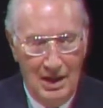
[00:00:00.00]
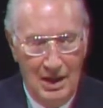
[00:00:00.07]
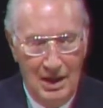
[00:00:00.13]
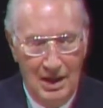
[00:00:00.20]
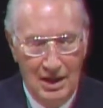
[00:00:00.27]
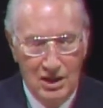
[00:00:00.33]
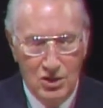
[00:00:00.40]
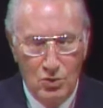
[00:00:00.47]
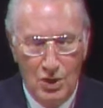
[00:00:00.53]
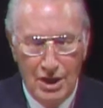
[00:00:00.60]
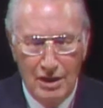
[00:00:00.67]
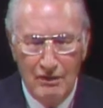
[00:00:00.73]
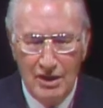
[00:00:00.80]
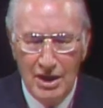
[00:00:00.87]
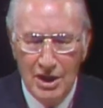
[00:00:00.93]
It is one
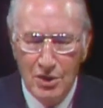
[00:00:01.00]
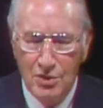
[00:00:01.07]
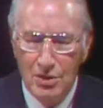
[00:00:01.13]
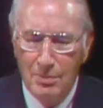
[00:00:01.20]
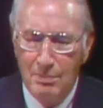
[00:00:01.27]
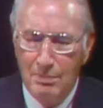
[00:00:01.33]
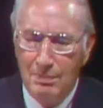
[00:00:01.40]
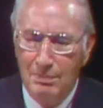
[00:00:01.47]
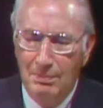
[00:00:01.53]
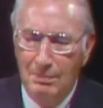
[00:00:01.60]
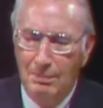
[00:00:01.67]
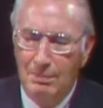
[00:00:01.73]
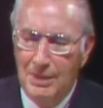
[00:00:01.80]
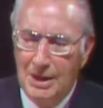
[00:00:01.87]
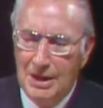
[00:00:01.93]
of 100
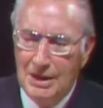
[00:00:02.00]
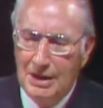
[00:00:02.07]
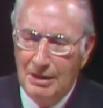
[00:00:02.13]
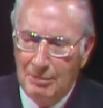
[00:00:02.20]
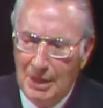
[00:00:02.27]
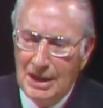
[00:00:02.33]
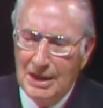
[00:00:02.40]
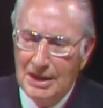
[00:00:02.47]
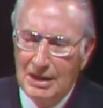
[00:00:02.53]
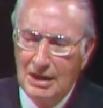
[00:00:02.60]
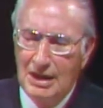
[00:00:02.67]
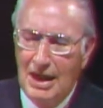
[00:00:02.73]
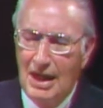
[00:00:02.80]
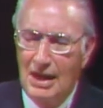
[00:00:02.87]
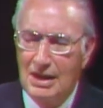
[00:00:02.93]
million
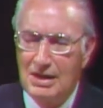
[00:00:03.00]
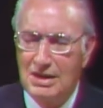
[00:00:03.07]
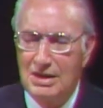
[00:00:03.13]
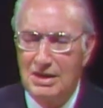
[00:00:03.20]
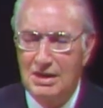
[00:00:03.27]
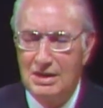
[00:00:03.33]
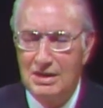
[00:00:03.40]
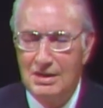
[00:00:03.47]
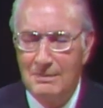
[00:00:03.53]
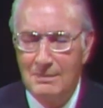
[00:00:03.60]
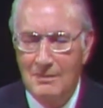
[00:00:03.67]
galaxies.